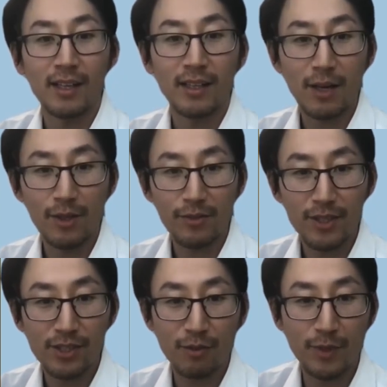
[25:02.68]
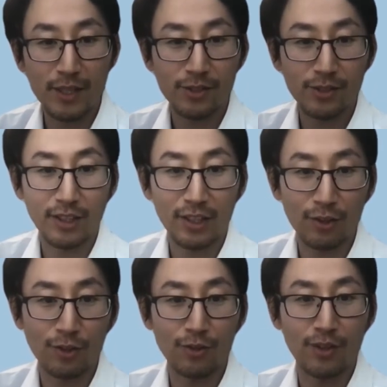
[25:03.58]
Now, I want to finish off by showing
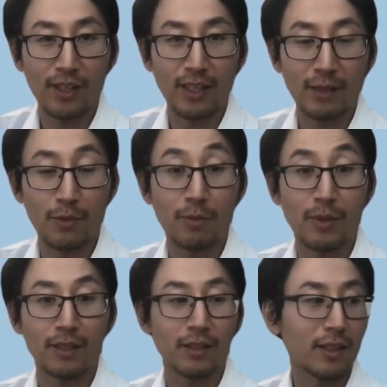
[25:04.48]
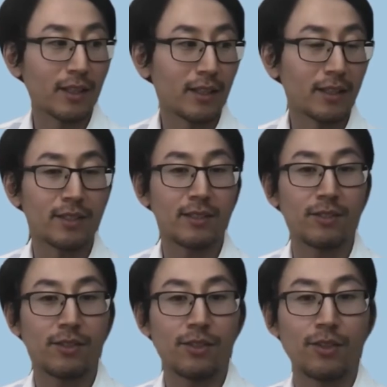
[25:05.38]
you the mobile client and just
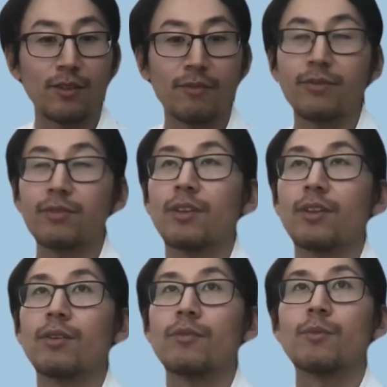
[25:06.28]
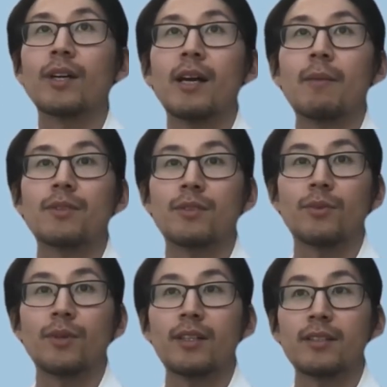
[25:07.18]
show you the flow of what happens
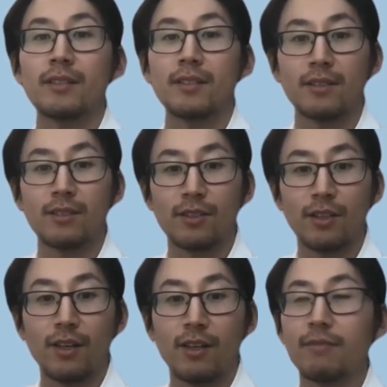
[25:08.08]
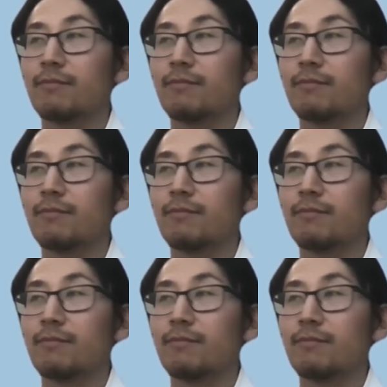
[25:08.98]
when incidents occur.